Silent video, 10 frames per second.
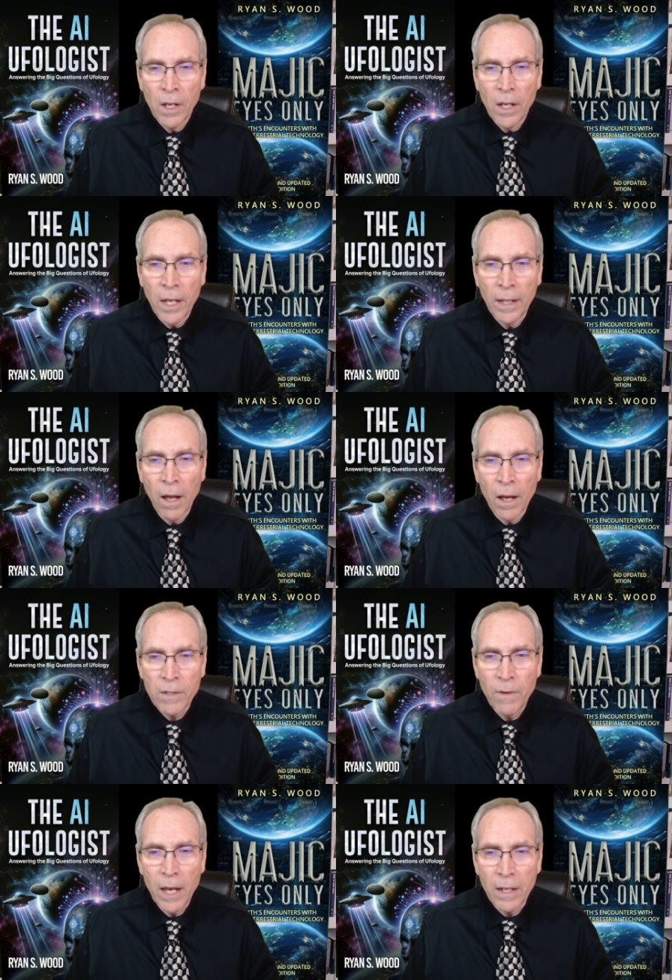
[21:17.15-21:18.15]
in Las
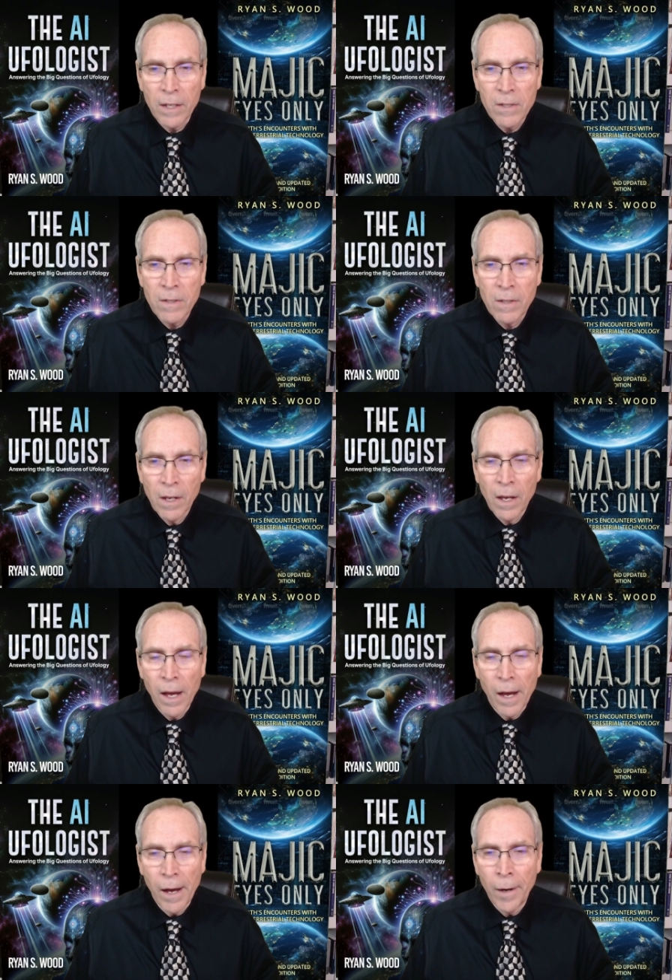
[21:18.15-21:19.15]
Vegas.
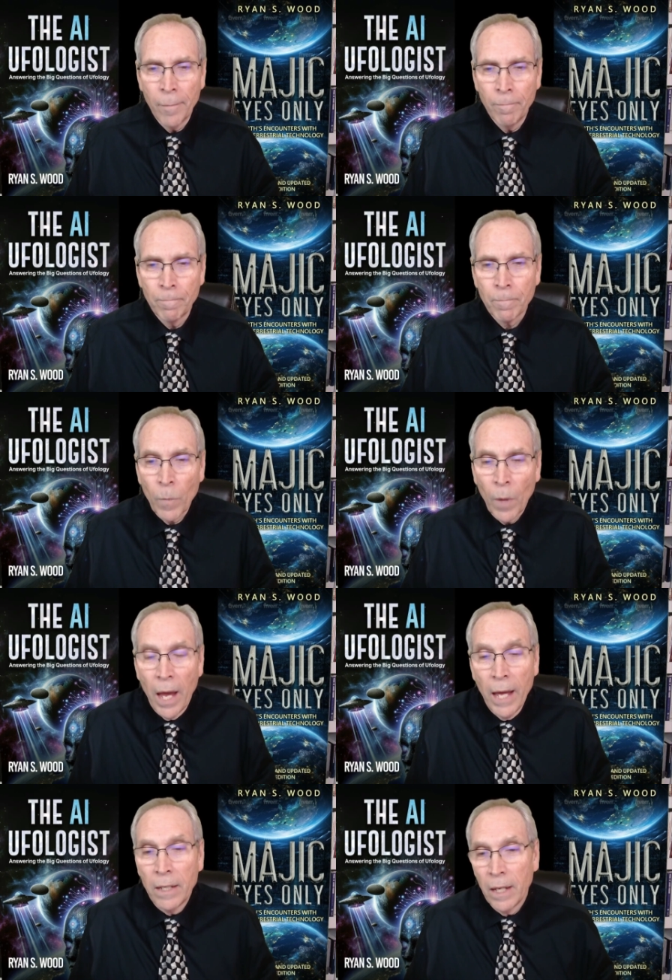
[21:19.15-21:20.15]
Um,
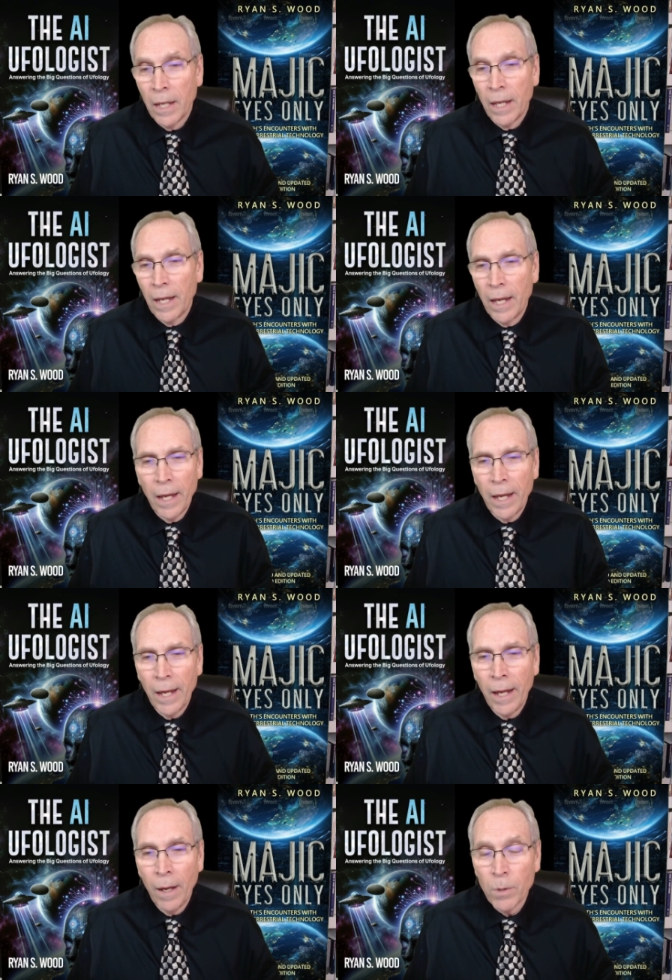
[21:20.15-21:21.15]
and
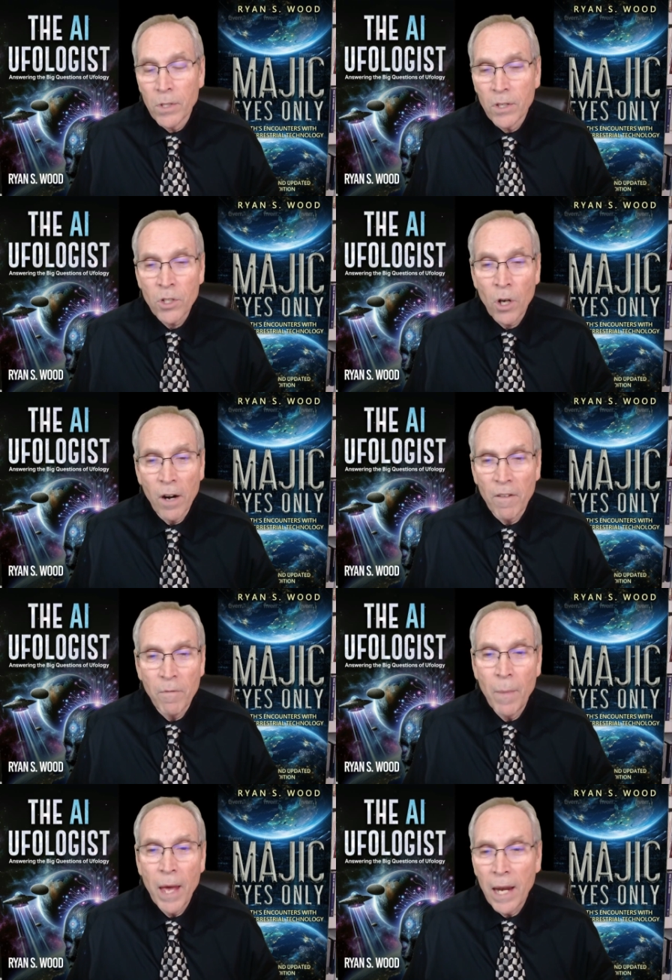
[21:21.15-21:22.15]
it was the start of
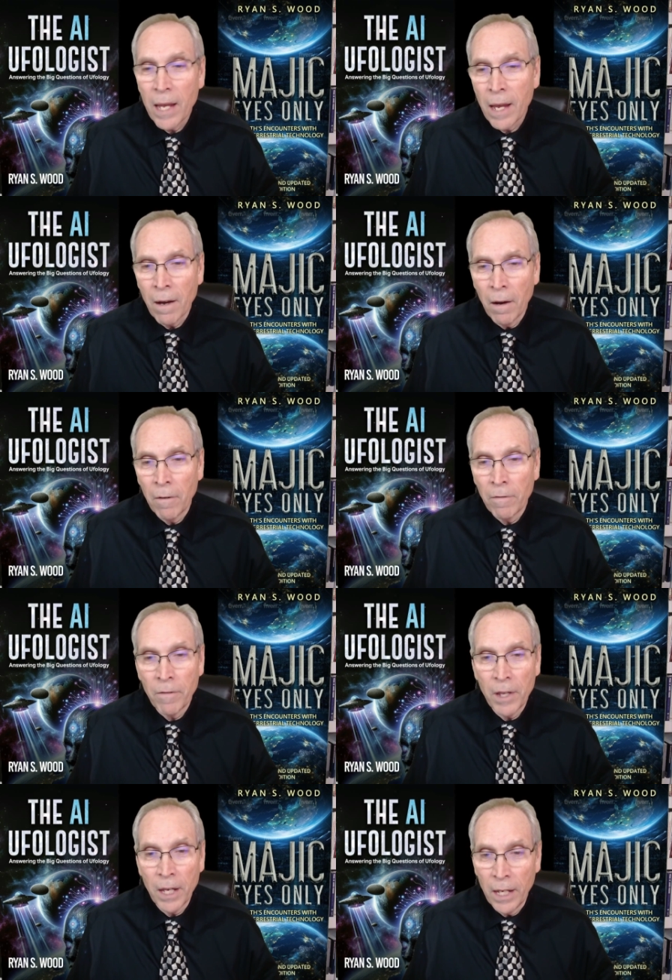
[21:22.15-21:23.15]
many of
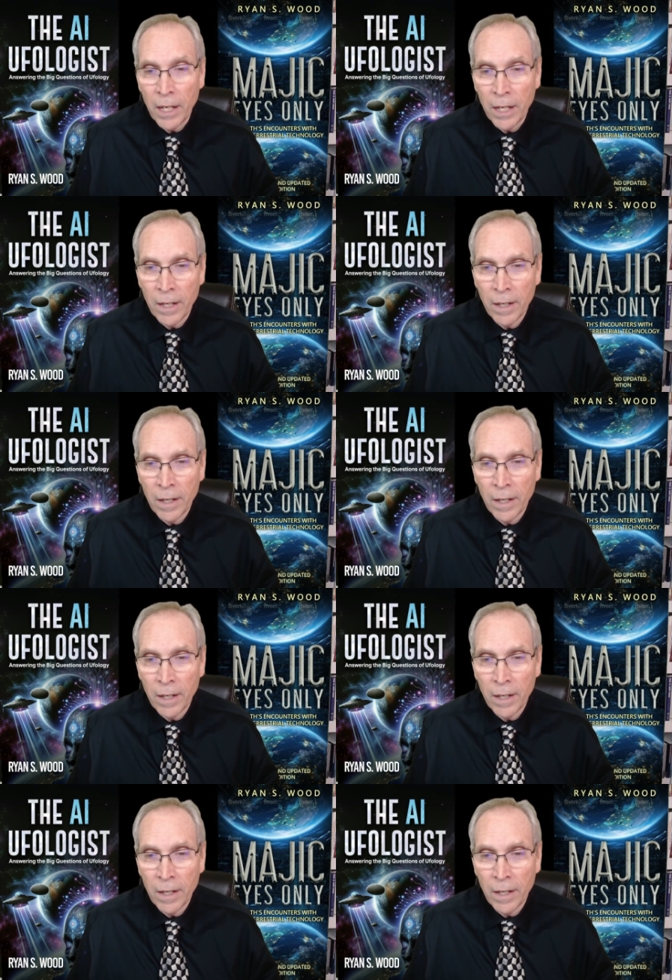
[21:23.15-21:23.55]
the